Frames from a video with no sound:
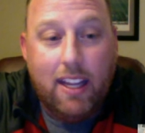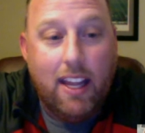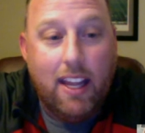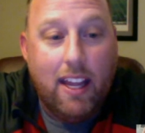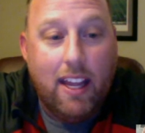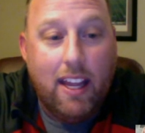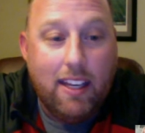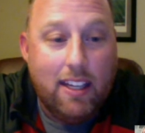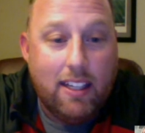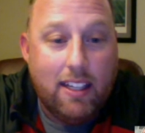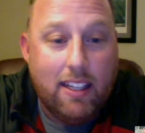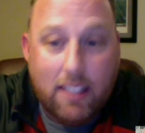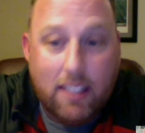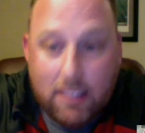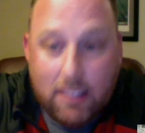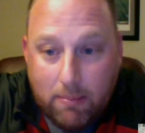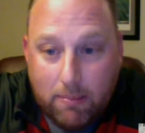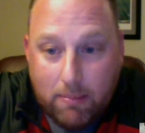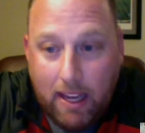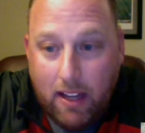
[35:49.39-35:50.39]
And it
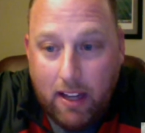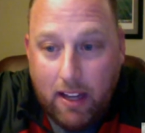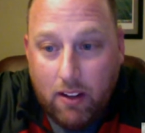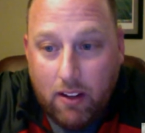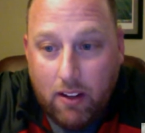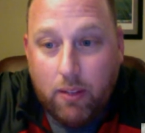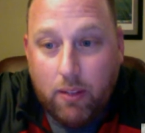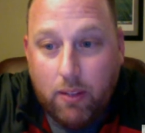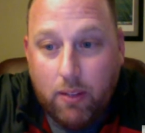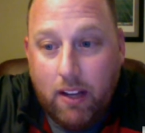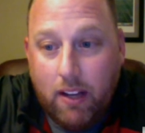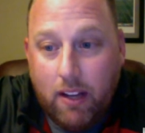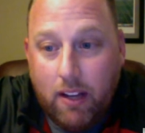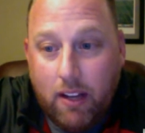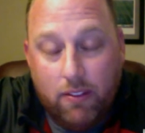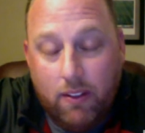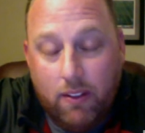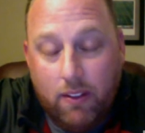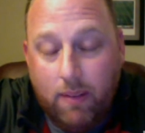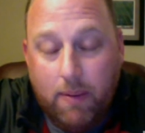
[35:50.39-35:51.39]
doesn't matter if you're male
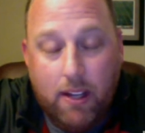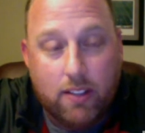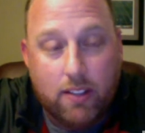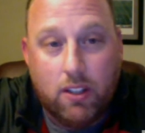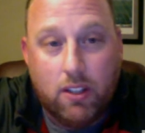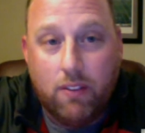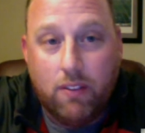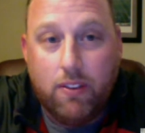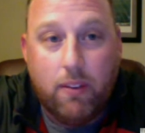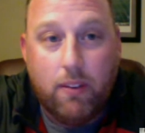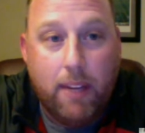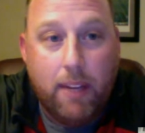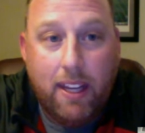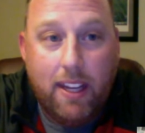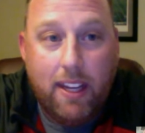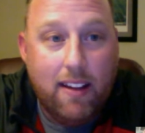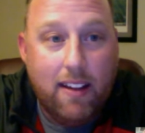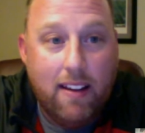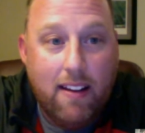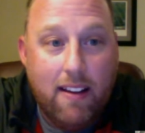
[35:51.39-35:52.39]
or female. So for
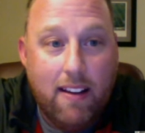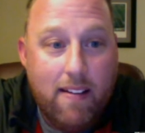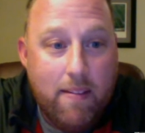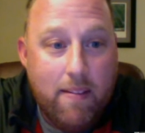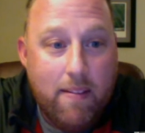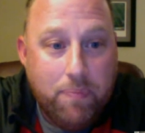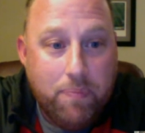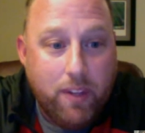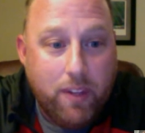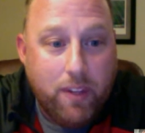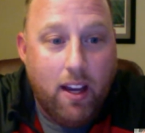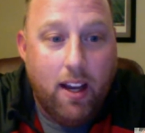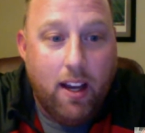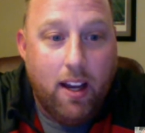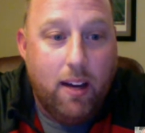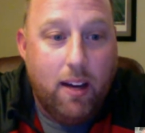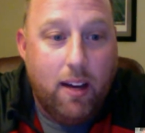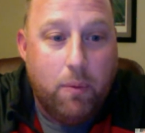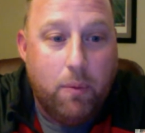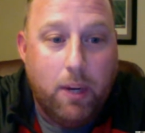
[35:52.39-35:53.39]
me,
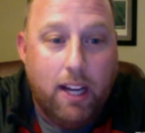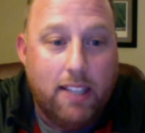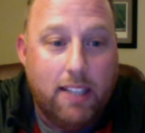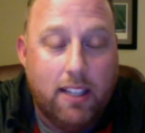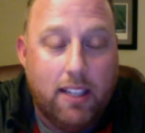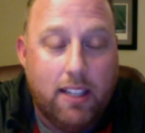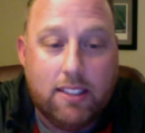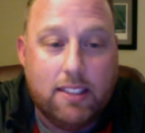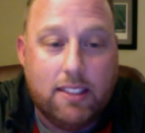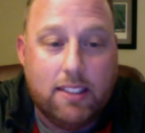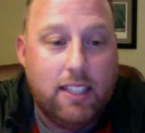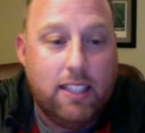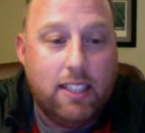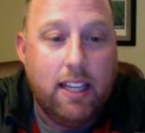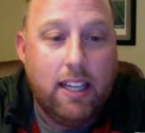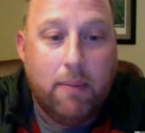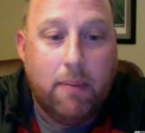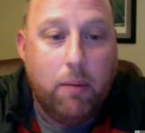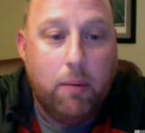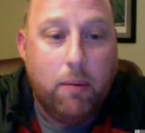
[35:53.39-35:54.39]
when I talked to
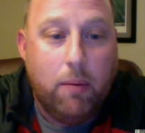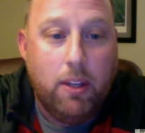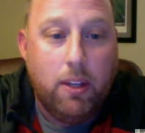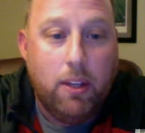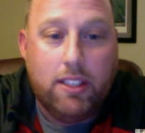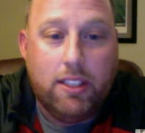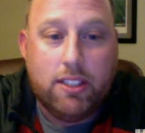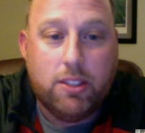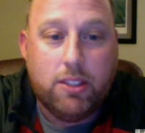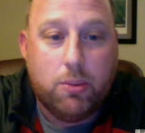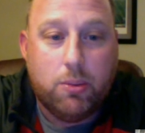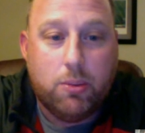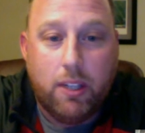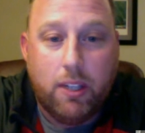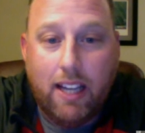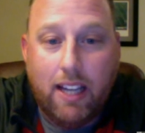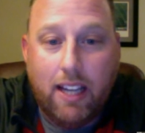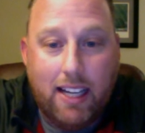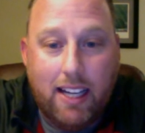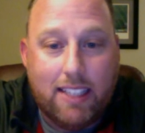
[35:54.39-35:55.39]
Tim, I really just sort
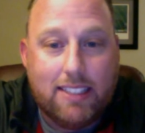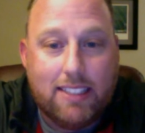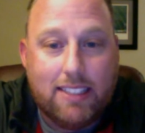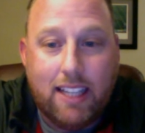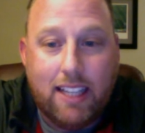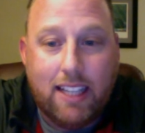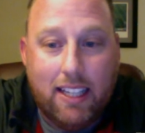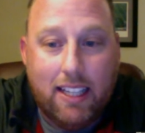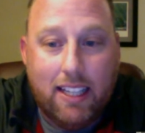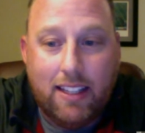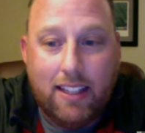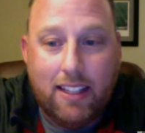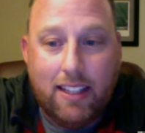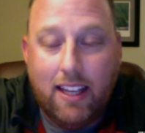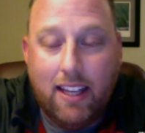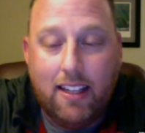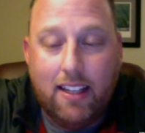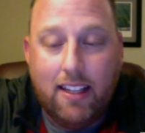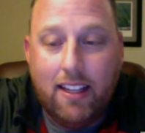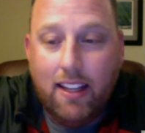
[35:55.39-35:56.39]
of got excited
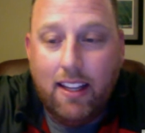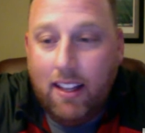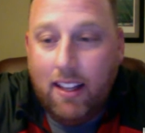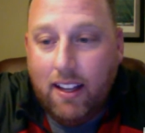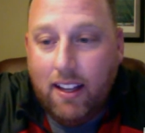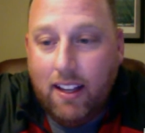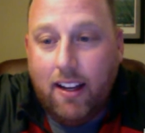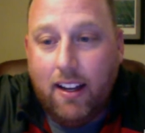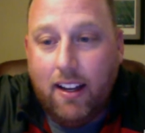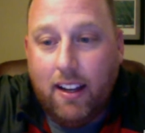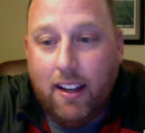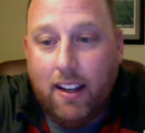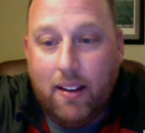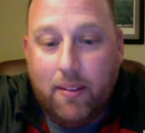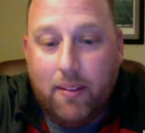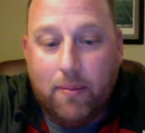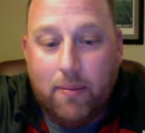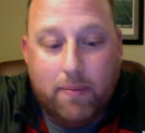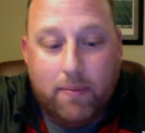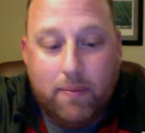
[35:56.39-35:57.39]
that
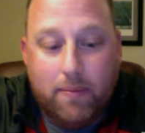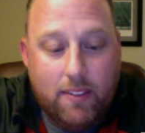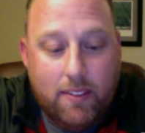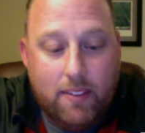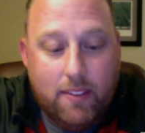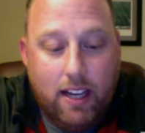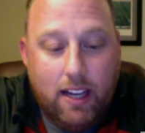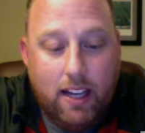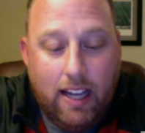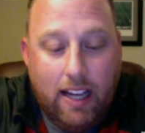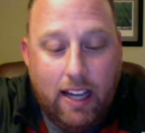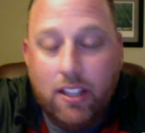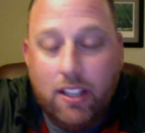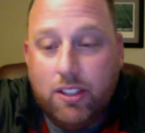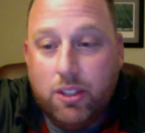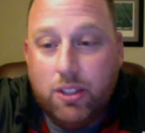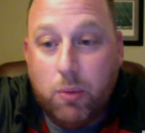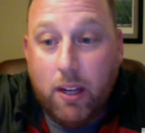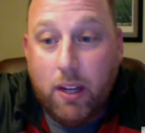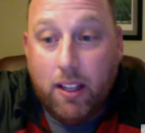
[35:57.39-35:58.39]
I could
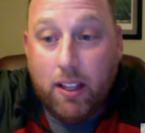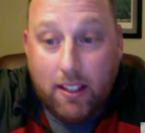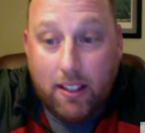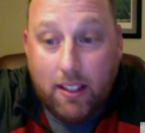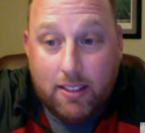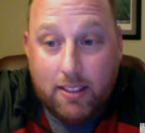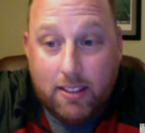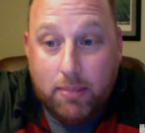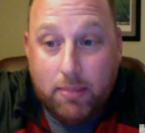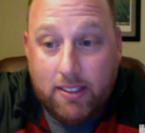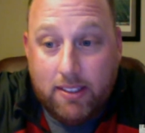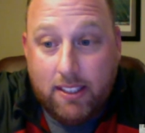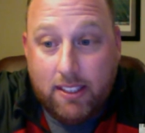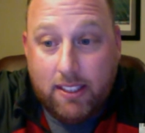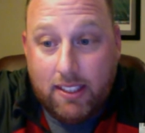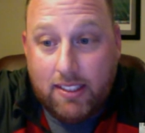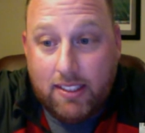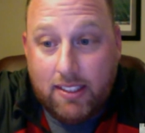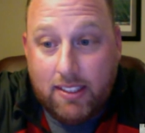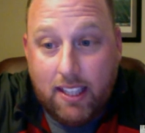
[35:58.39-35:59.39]
do well in this
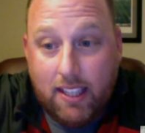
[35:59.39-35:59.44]
business.